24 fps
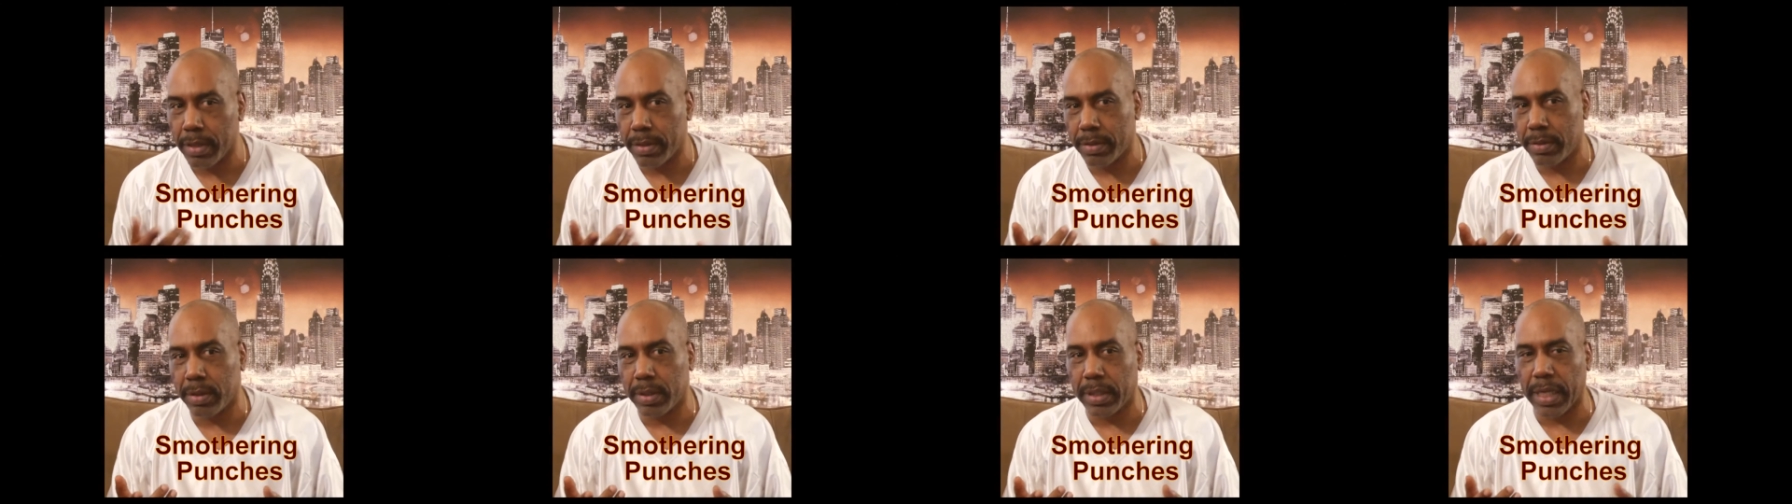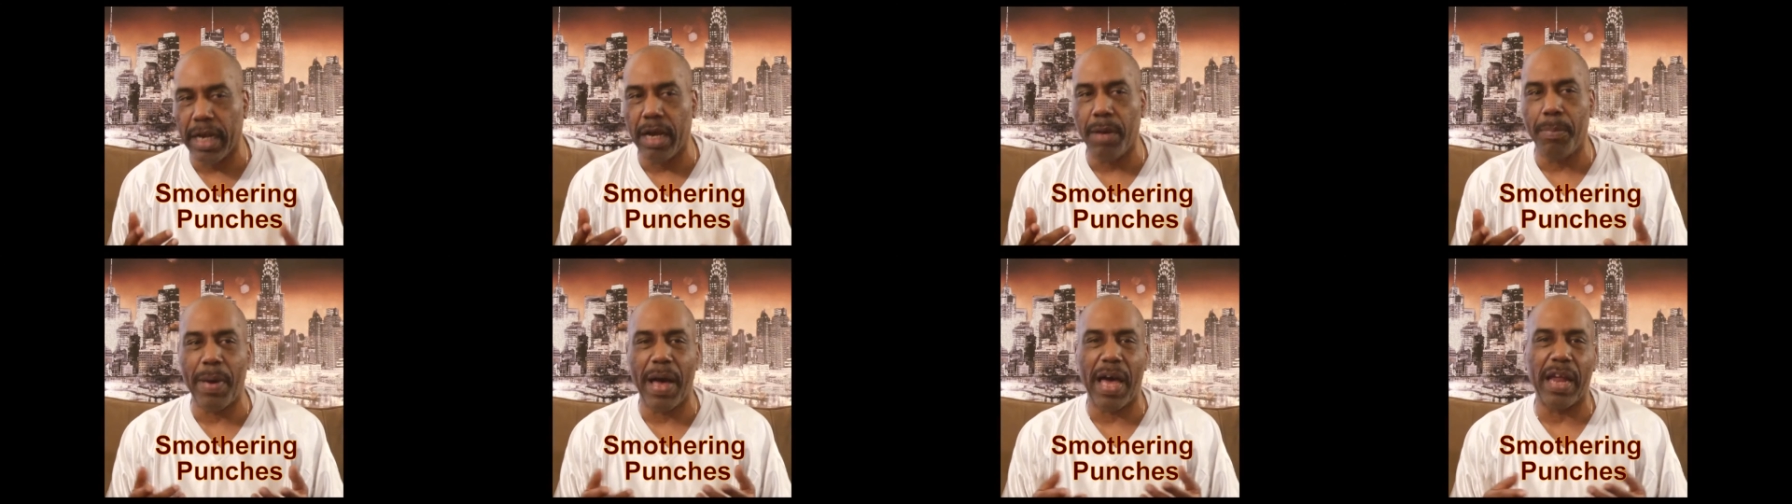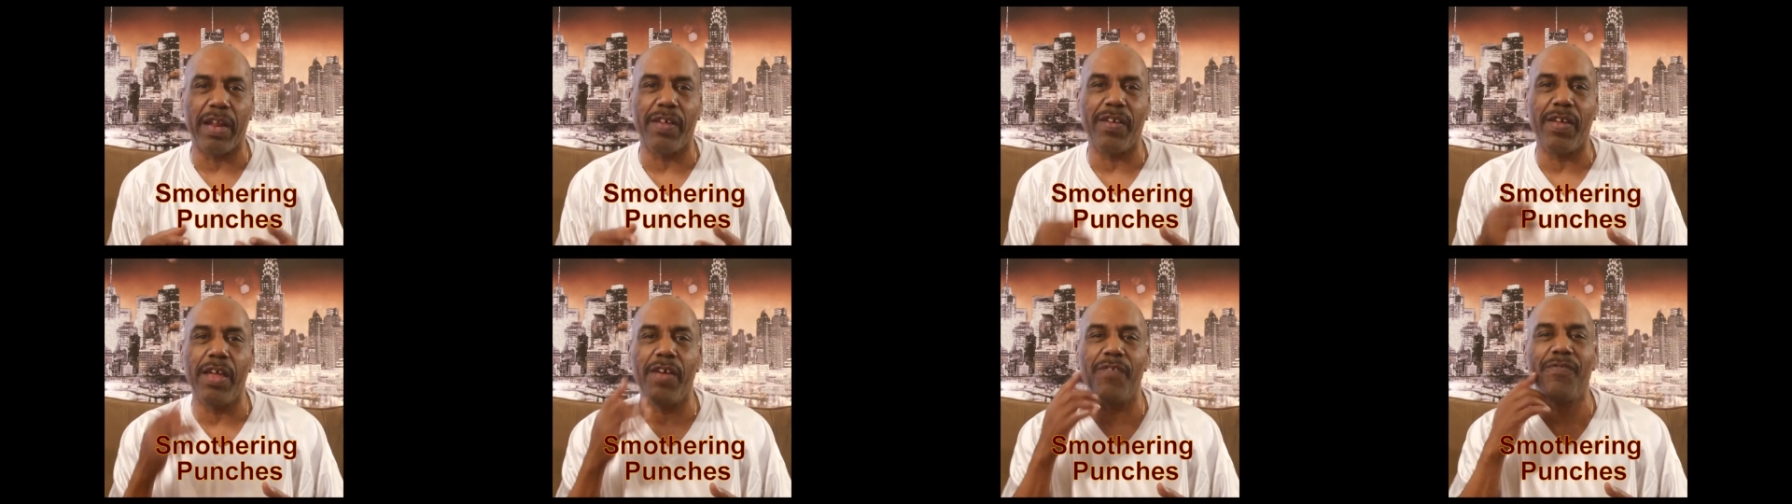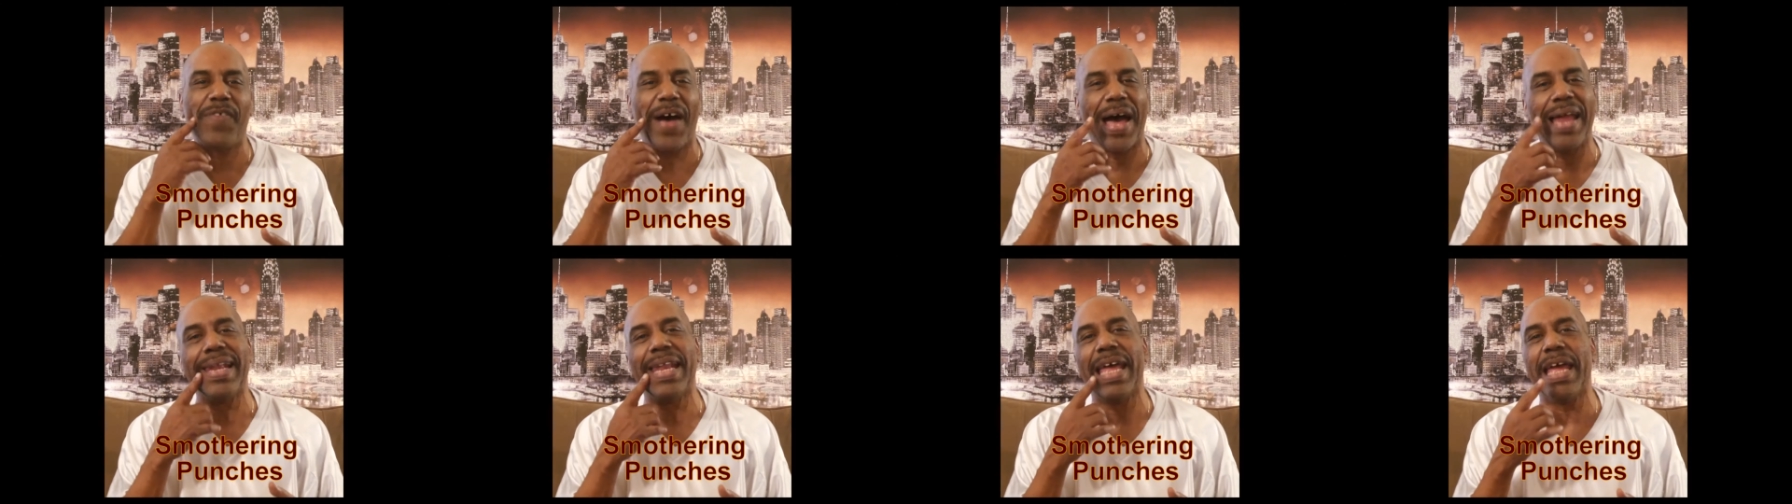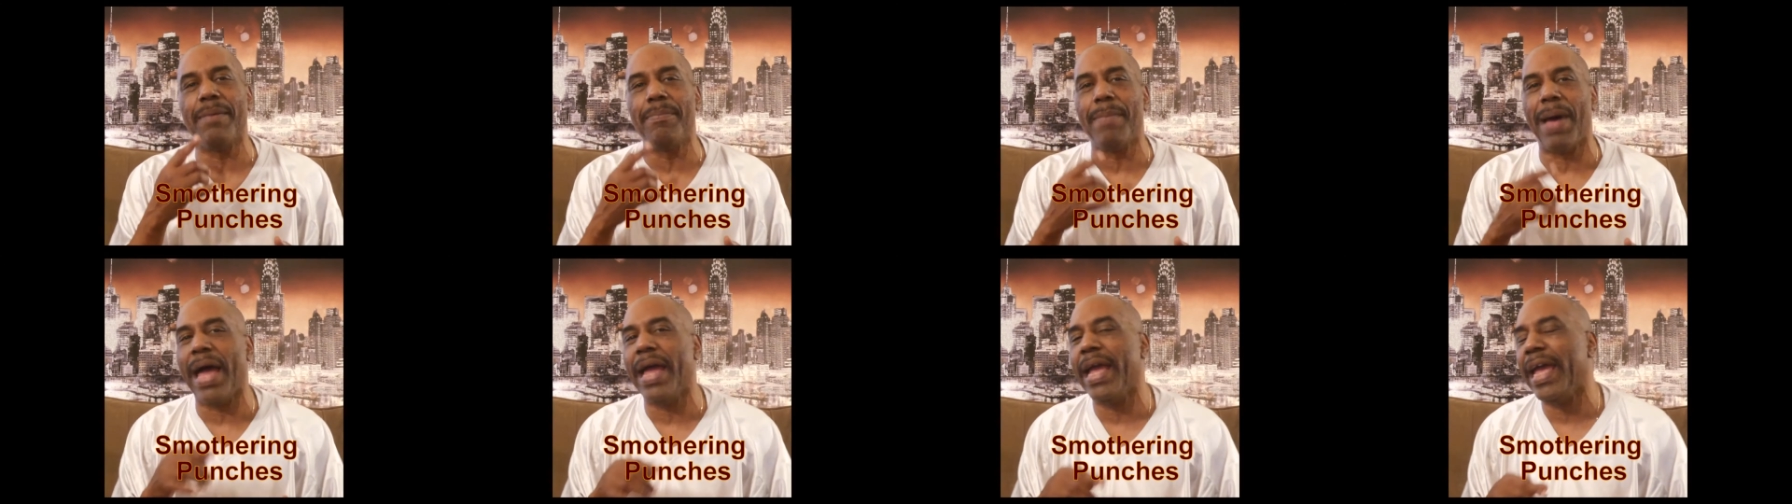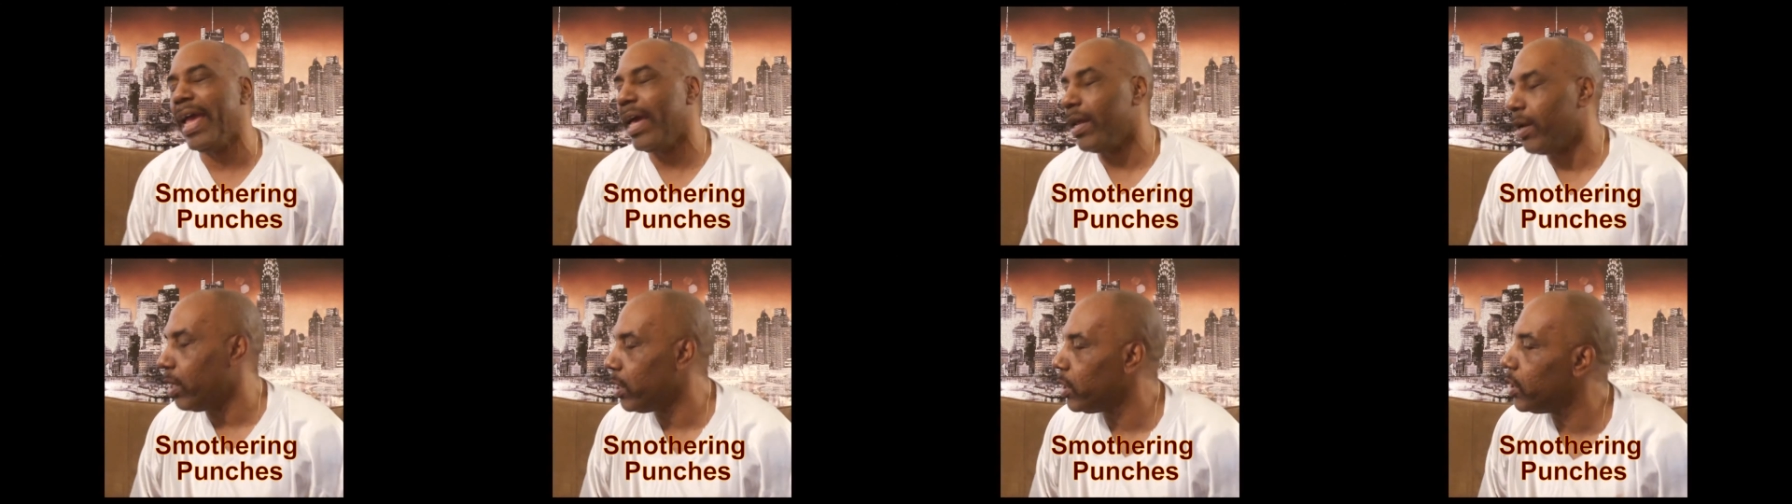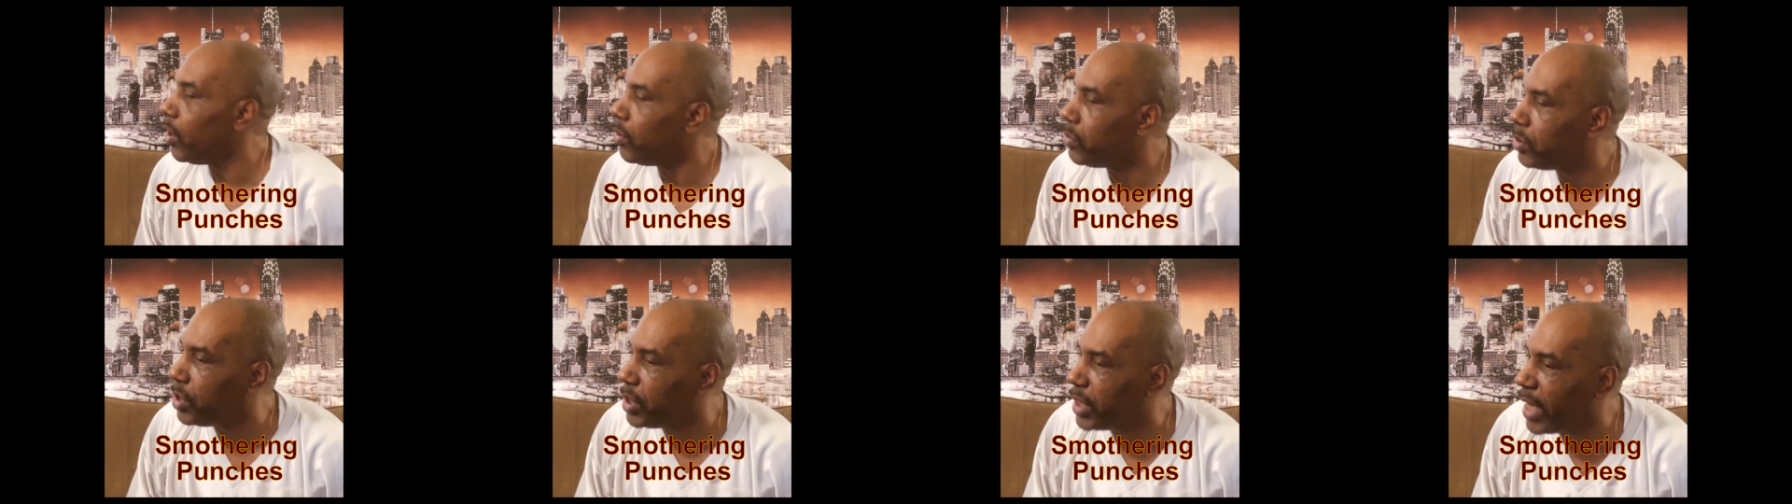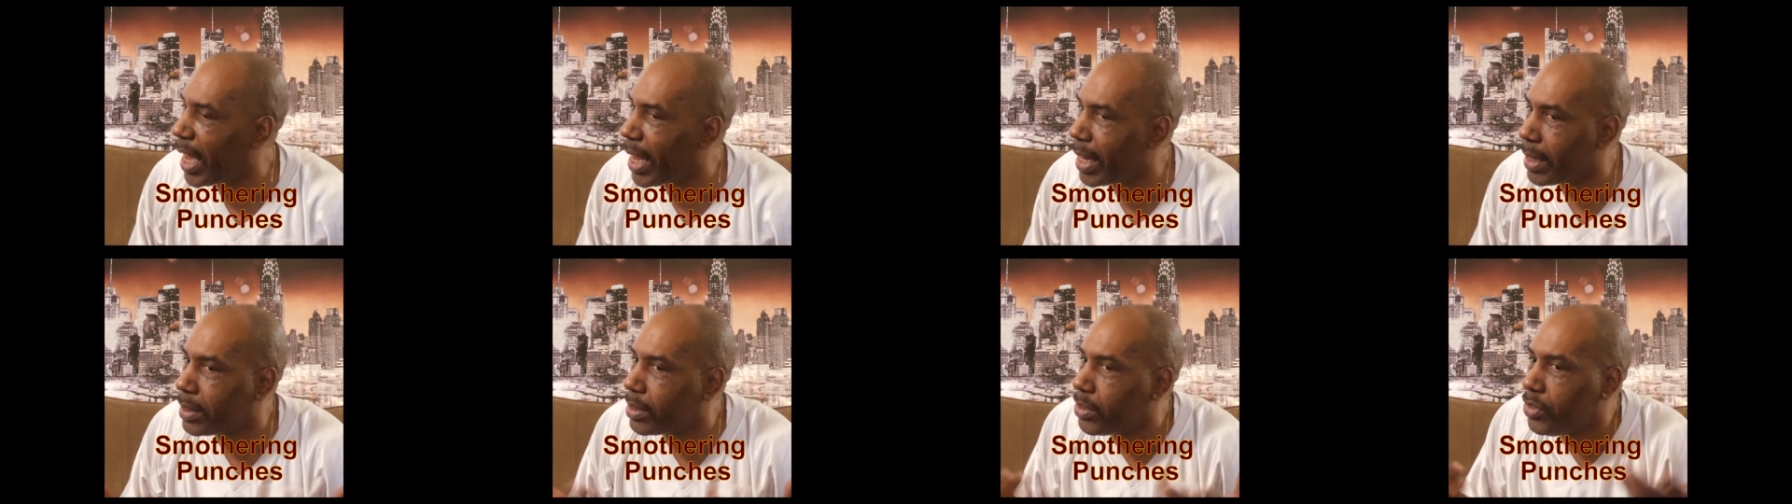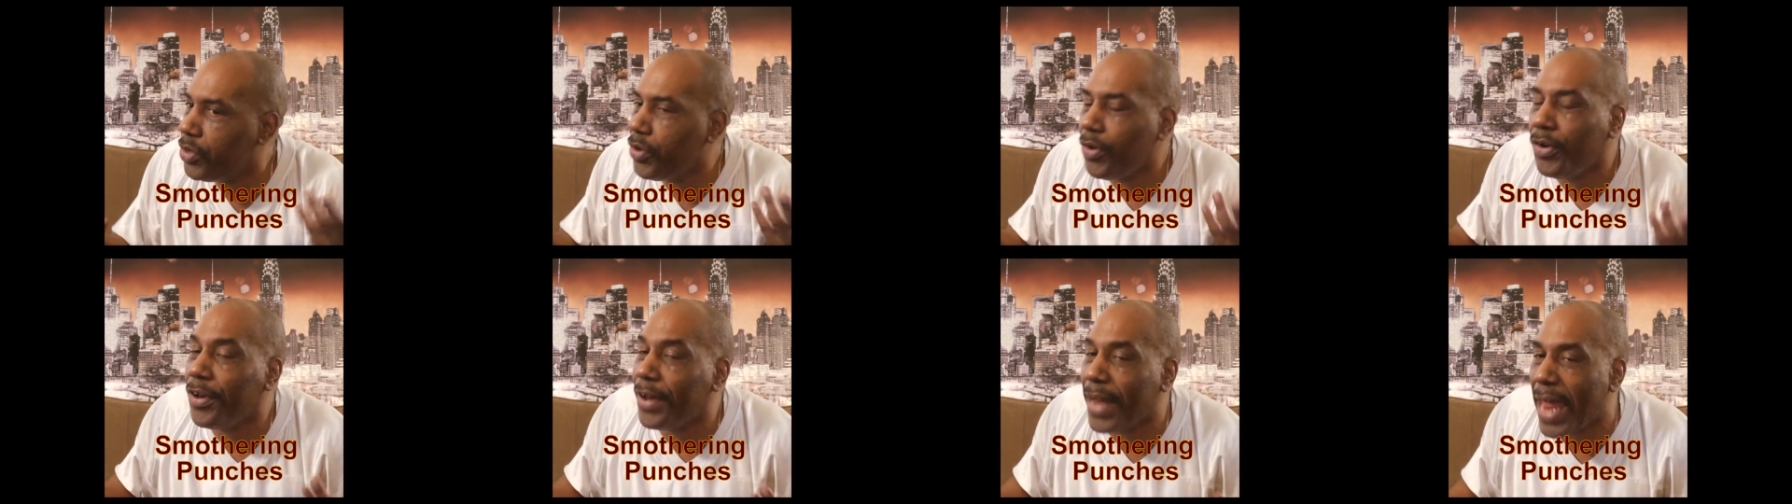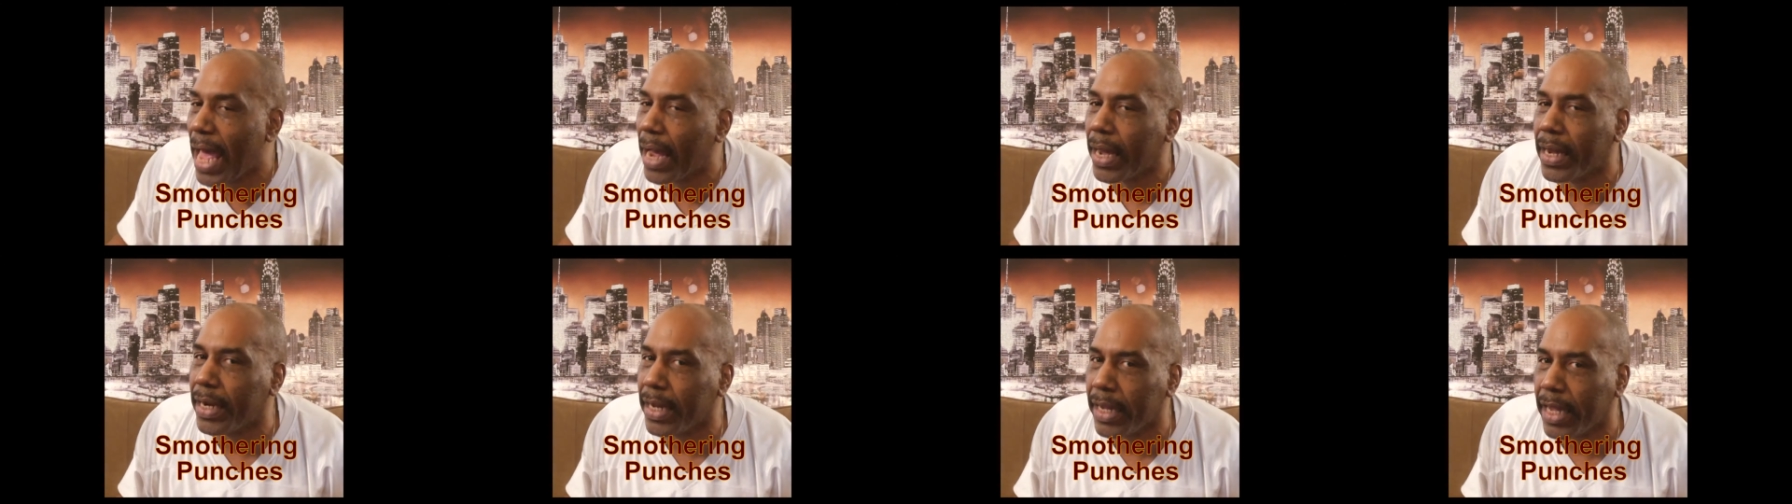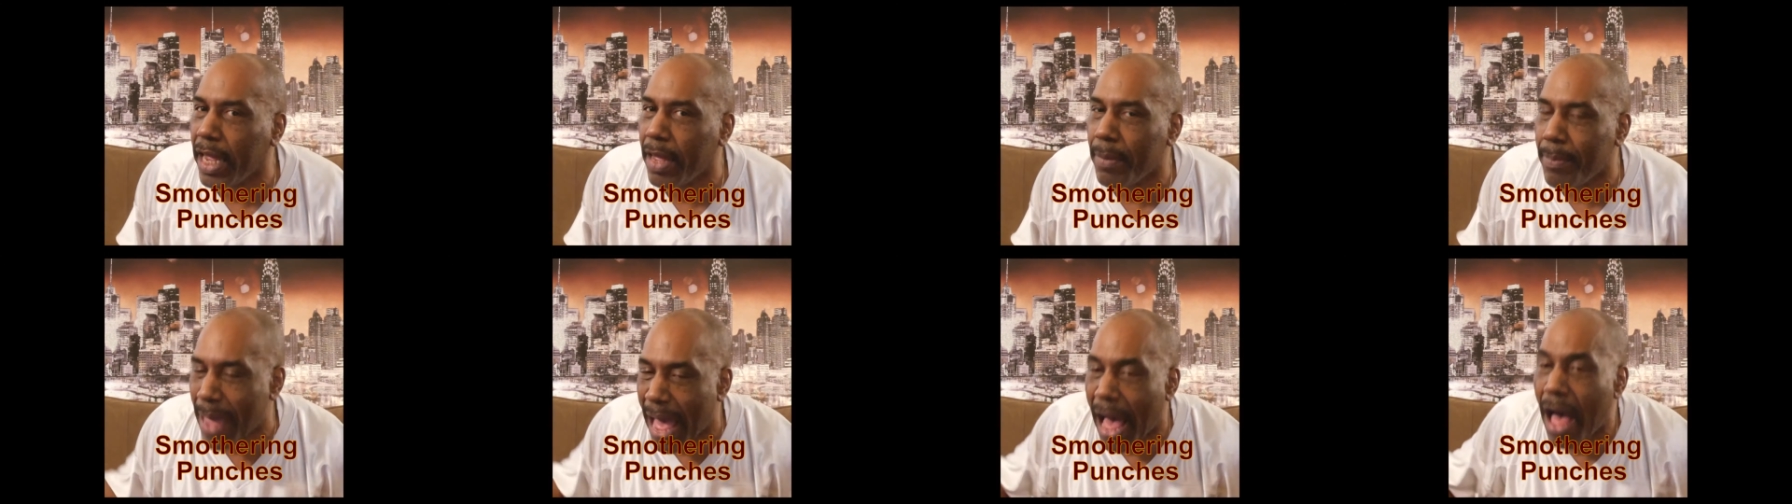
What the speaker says: think about it. If I lay my head on your chest, you're not going to hit me.